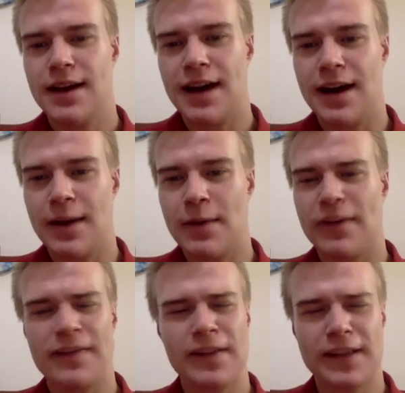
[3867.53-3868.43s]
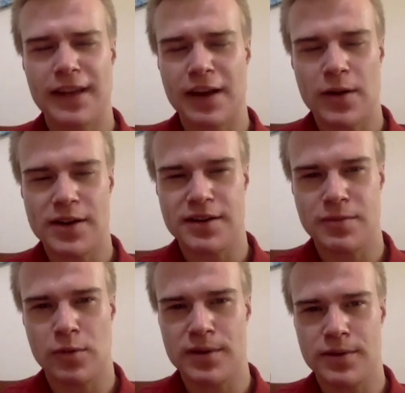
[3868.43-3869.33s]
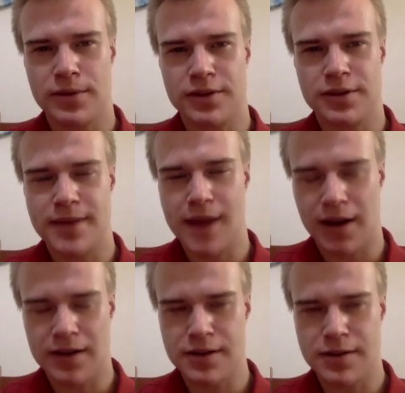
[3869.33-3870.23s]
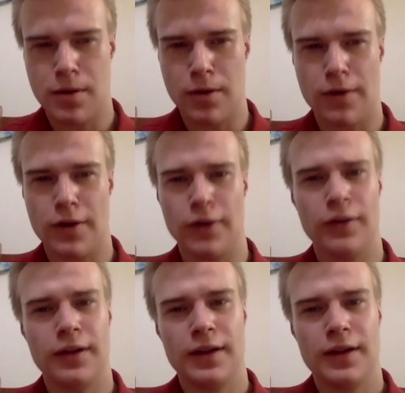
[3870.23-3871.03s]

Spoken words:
However, I feel like that question is more suited to be asked tomorrow